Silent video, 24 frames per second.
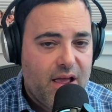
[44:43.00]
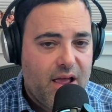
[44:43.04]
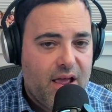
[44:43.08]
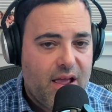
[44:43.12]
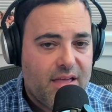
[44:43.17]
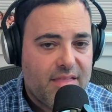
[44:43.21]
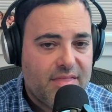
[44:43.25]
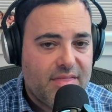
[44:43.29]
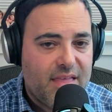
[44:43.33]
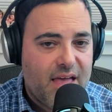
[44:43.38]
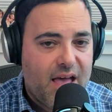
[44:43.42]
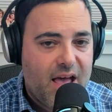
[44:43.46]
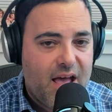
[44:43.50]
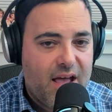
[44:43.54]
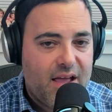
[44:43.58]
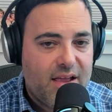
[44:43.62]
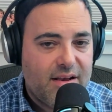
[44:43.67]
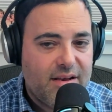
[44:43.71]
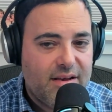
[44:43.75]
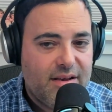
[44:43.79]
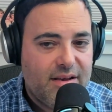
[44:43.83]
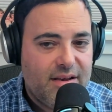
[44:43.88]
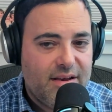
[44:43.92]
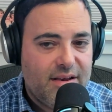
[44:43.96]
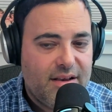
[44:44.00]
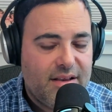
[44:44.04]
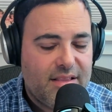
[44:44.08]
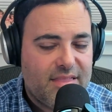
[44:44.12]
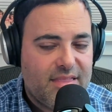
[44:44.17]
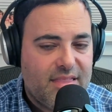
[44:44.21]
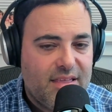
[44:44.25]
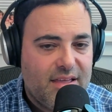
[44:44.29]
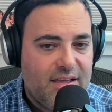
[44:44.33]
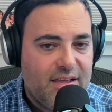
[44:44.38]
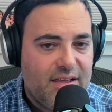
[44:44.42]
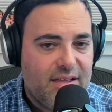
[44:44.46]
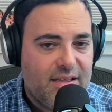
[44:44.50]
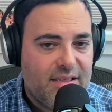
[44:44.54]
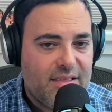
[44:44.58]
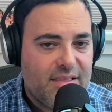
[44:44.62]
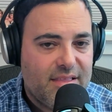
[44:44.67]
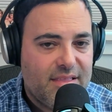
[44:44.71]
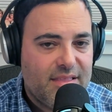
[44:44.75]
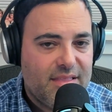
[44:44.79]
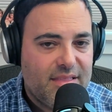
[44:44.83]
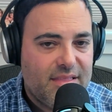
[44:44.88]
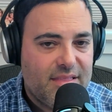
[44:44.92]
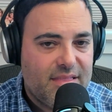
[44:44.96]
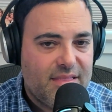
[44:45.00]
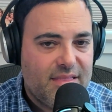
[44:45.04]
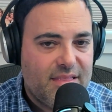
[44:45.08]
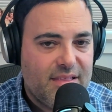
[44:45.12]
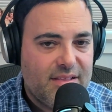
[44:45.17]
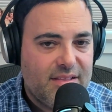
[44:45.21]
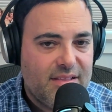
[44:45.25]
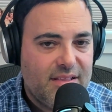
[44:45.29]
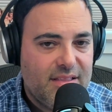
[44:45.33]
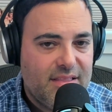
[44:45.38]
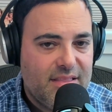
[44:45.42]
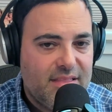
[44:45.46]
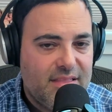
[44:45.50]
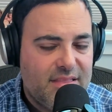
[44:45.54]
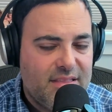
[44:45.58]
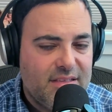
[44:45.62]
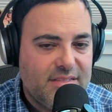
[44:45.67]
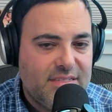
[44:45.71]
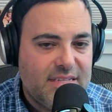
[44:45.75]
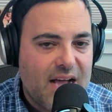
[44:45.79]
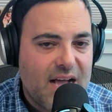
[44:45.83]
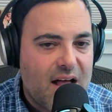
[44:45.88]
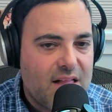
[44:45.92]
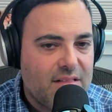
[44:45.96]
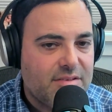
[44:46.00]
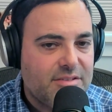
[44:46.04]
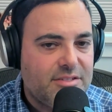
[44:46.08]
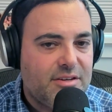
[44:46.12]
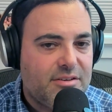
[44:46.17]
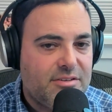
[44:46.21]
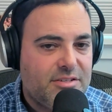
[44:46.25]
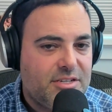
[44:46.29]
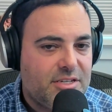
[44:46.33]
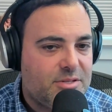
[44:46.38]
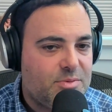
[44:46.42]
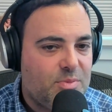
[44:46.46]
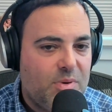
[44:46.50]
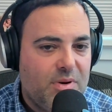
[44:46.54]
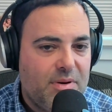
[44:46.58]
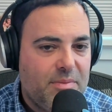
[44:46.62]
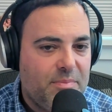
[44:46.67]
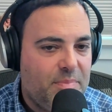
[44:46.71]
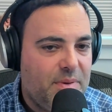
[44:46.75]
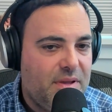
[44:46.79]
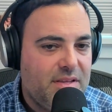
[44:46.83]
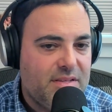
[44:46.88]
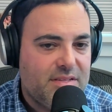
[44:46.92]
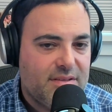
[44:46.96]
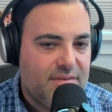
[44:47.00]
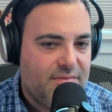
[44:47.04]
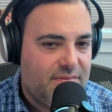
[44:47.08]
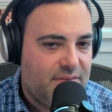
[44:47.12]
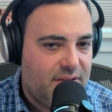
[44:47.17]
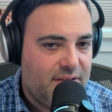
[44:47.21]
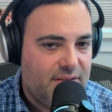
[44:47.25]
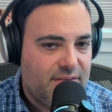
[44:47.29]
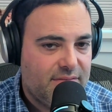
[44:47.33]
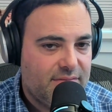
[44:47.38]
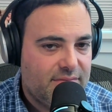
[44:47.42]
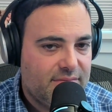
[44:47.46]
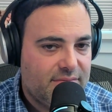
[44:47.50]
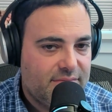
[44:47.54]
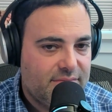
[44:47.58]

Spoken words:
and that the dollars are just one piece of it.